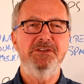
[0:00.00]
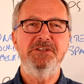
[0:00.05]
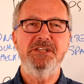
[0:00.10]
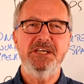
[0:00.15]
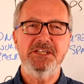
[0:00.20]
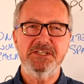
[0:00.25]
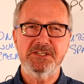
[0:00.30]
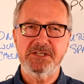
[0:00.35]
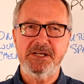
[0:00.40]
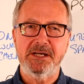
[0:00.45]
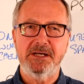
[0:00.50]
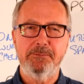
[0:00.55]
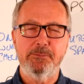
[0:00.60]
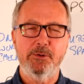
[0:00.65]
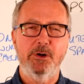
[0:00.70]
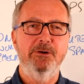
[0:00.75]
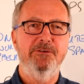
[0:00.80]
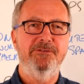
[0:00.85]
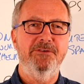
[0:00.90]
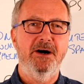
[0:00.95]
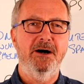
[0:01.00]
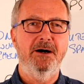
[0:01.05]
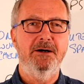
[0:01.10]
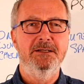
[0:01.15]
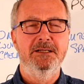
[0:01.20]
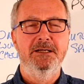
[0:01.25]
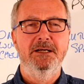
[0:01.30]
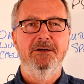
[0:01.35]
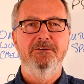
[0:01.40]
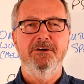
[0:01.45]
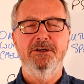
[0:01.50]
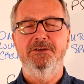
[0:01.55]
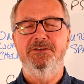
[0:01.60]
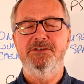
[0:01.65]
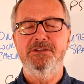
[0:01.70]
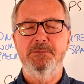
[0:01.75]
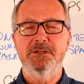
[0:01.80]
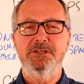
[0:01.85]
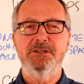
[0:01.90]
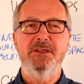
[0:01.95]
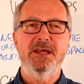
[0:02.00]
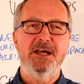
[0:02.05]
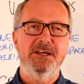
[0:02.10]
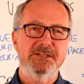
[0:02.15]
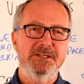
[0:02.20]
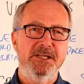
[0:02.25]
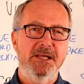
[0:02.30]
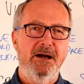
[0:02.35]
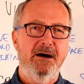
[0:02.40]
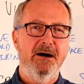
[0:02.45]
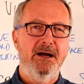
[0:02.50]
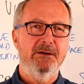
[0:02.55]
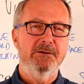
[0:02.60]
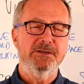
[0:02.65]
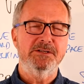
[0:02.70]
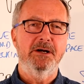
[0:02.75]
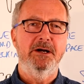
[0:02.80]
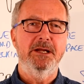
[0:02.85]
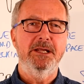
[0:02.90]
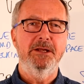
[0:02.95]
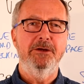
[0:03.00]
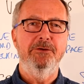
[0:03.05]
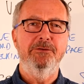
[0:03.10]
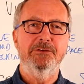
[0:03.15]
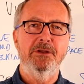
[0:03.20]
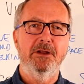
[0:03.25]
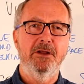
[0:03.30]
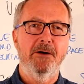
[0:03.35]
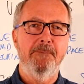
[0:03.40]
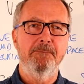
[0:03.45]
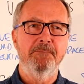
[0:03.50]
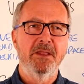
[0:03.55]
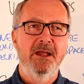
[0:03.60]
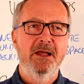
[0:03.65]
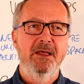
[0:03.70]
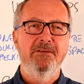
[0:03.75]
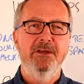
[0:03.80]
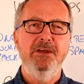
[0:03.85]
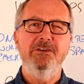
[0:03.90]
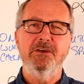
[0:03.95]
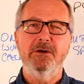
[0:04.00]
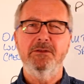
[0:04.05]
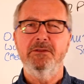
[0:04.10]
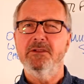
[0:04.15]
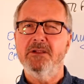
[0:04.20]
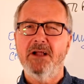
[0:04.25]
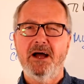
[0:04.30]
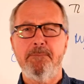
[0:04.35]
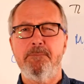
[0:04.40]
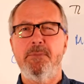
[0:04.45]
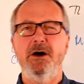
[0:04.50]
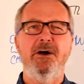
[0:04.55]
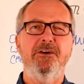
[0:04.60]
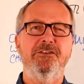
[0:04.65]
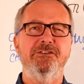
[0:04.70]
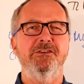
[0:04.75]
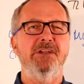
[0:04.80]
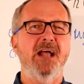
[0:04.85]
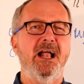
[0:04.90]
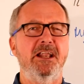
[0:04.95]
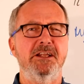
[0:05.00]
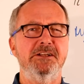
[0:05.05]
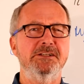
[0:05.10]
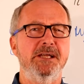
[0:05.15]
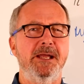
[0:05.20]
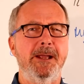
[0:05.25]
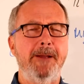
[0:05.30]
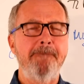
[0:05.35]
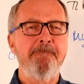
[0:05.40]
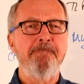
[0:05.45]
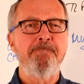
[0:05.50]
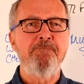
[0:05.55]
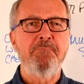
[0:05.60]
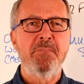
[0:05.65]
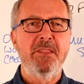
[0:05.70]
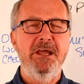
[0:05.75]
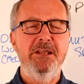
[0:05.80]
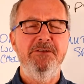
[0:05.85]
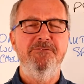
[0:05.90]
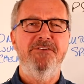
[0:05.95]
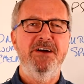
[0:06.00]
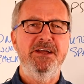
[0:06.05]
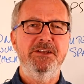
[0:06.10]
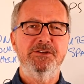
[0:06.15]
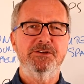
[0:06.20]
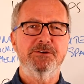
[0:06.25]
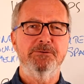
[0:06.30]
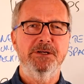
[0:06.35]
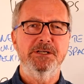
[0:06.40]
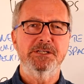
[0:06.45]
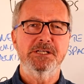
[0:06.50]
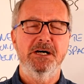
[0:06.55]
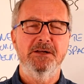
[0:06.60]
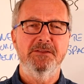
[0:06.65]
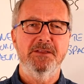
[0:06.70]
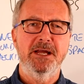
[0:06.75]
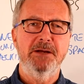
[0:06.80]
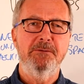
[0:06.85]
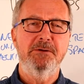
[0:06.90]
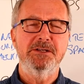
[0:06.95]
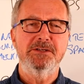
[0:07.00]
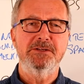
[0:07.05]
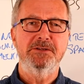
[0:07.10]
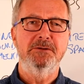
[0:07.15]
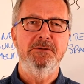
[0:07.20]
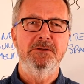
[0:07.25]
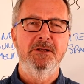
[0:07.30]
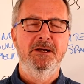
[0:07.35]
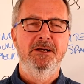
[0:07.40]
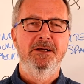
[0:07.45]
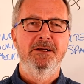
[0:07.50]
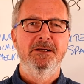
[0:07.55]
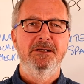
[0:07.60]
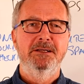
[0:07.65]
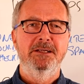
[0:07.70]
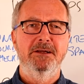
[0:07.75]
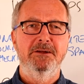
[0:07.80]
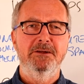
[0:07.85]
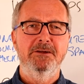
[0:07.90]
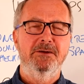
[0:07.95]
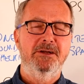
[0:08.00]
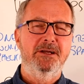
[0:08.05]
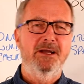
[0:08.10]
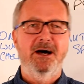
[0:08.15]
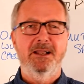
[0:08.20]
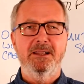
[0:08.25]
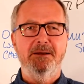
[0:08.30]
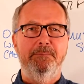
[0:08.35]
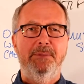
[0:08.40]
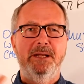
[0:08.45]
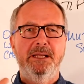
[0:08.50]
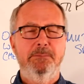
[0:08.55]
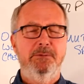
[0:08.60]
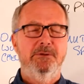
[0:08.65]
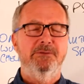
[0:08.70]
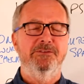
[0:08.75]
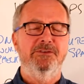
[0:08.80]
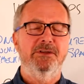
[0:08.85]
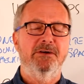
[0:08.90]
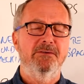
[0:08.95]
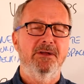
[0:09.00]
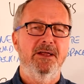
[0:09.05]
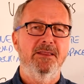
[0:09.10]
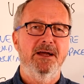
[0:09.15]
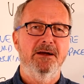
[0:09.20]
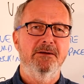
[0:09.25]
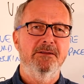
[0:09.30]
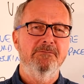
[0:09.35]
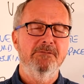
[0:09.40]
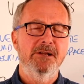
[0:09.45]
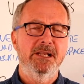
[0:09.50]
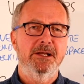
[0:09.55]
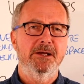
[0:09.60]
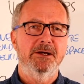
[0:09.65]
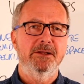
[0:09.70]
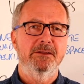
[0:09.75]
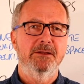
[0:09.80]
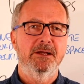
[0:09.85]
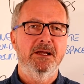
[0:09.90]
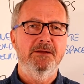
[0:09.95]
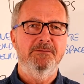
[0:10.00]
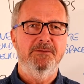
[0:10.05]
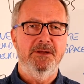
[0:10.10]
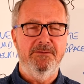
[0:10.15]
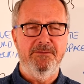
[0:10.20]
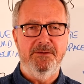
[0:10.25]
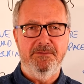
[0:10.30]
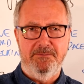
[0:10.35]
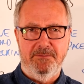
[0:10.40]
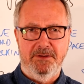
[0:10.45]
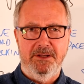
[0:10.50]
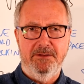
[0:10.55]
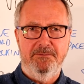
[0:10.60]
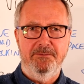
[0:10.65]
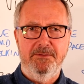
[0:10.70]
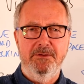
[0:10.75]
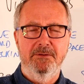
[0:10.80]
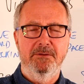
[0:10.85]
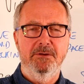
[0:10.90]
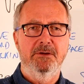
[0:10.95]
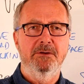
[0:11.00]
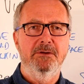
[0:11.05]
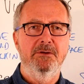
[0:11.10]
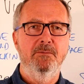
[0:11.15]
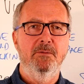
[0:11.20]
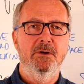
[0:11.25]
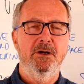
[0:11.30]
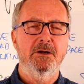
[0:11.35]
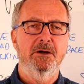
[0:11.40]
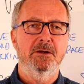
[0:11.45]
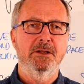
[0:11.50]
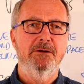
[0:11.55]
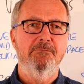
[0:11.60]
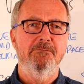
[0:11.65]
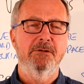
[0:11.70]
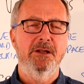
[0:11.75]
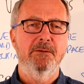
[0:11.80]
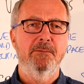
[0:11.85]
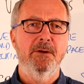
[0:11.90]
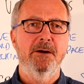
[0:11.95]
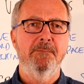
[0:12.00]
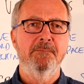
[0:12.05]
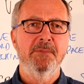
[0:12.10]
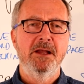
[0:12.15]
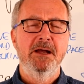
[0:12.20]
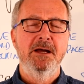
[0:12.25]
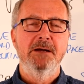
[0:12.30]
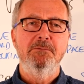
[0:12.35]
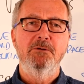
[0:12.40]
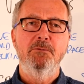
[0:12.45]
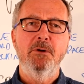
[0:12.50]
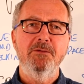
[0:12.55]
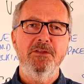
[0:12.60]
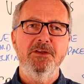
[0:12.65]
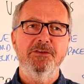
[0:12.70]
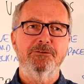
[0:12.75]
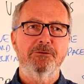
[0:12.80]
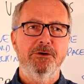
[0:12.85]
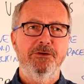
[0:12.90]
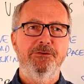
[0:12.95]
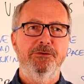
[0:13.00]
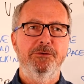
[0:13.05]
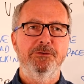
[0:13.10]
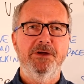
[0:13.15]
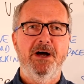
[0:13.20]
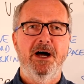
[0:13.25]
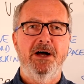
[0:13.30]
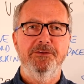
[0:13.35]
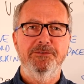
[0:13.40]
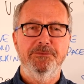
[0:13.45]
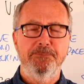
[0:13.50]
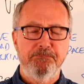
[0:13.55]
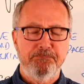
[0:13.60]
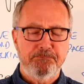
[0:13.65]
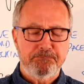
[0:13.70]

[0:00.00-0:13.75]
DISC profile, very similar to the SDI, which I use a lot. These are like personality inventories, aren't they, which you colour people and stuff like that. They're really good if you work on it really well. But what this crystal does,